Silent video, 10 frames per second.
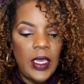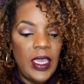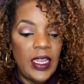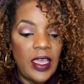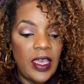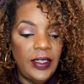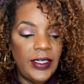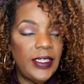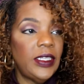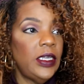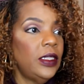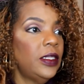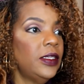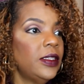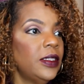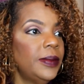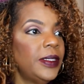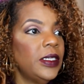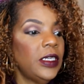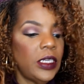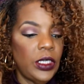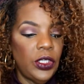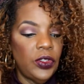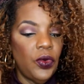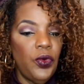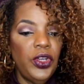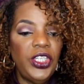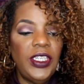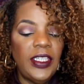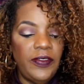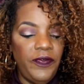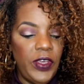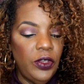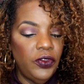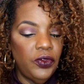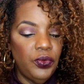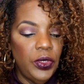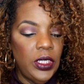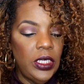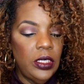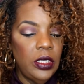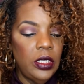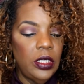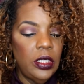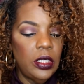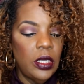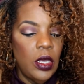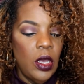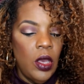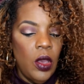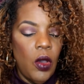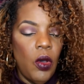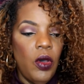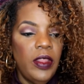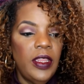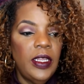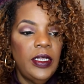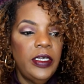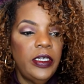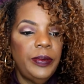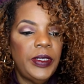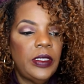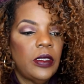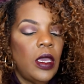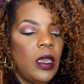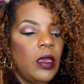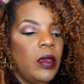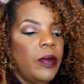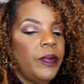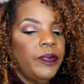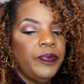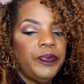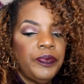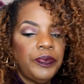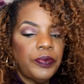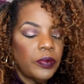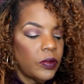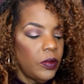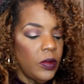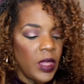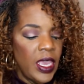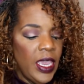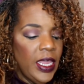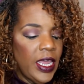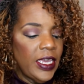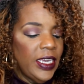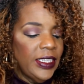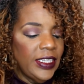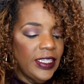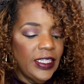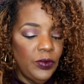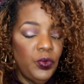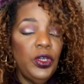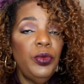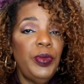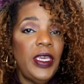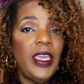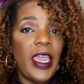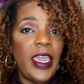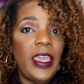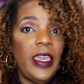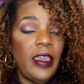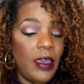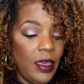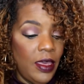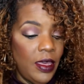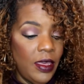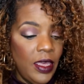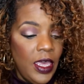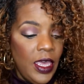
And I just think this lipstick is gorgeous. It feels really good on the lips. And I guess this is, will be a